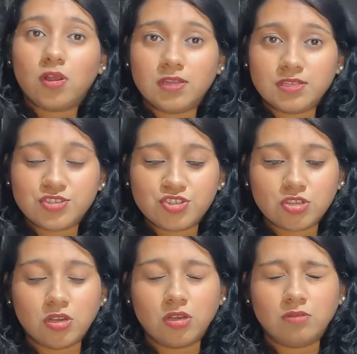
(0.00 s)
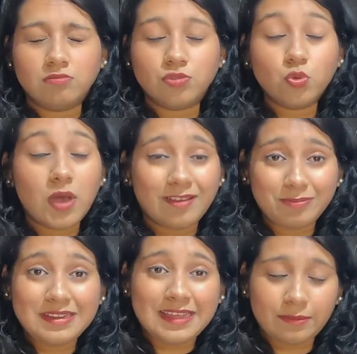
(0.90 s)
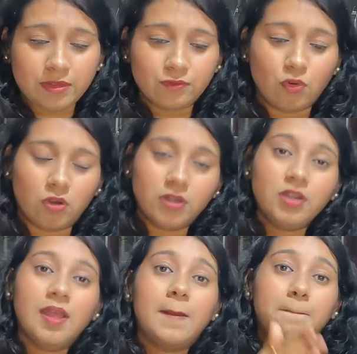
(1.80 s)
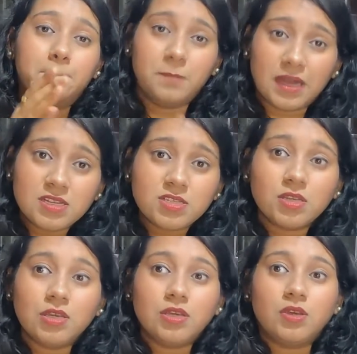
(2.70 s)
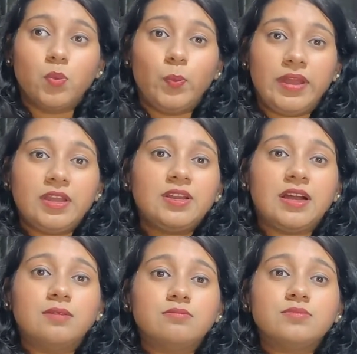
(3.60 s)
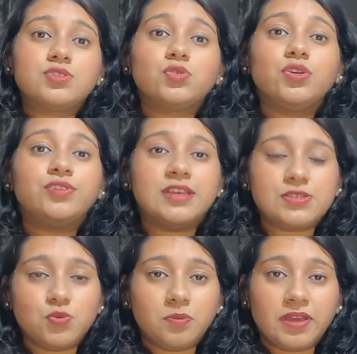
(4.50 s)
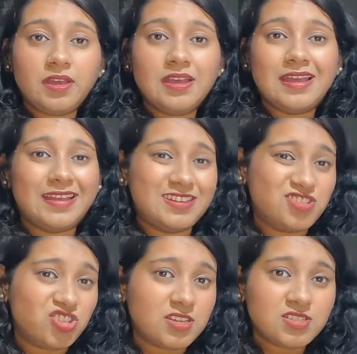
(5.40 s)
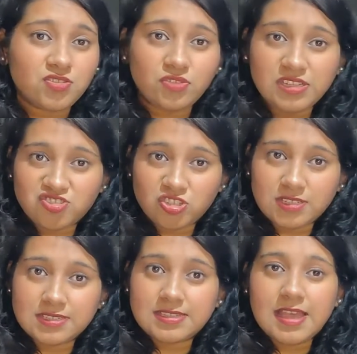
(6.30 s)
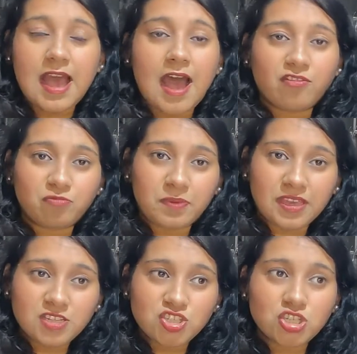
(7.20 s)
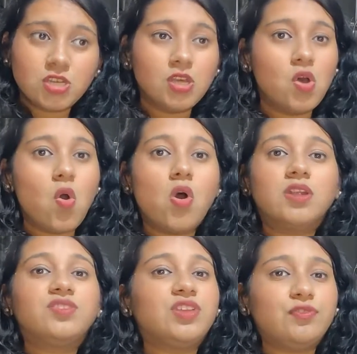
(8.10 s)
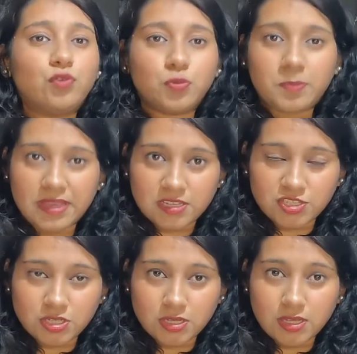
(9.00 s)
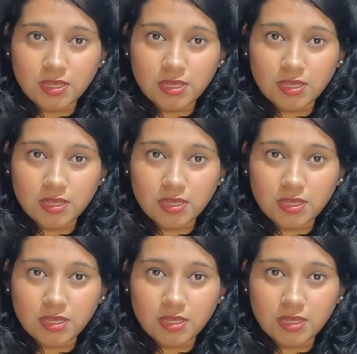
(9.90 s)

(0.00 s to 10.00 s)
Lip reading: college you have been aiming for, but when it comes to your resume, it just reaches half page or 3/4 page.